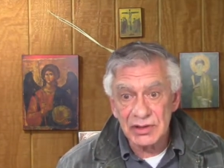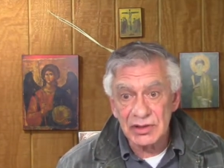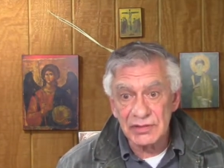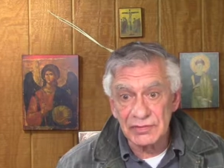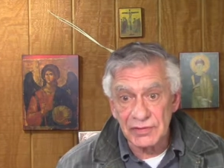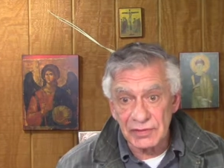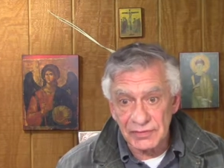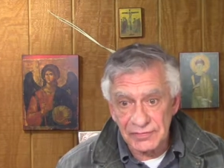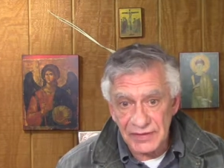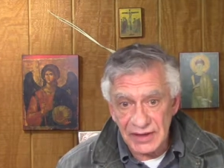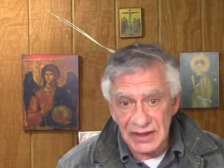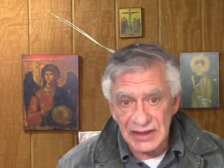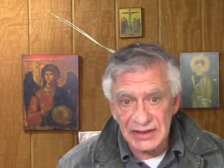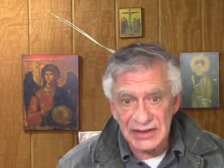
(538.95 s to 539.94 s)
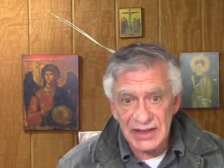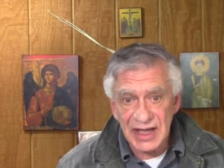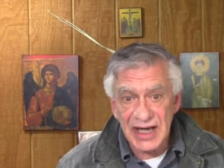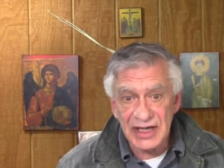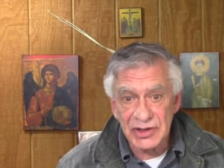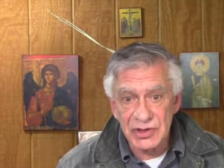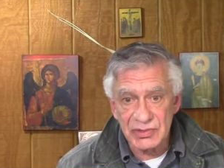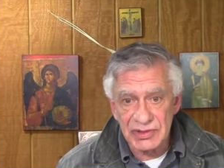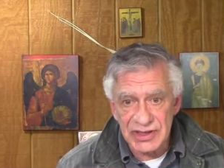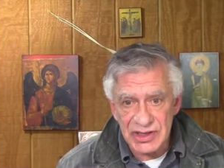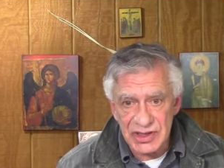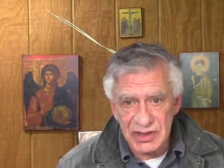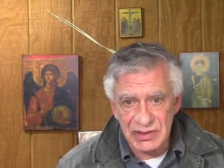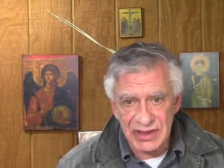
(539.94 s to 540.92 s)
but to fulfill it and to
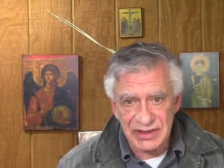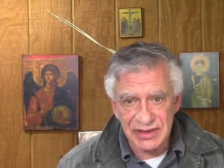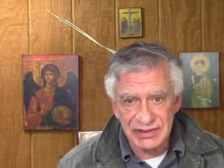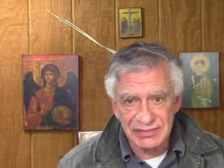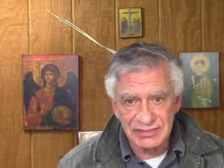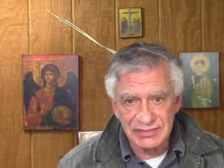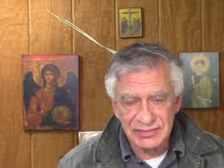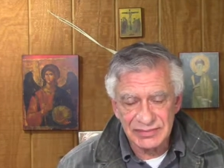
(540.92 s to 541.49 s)
renew it,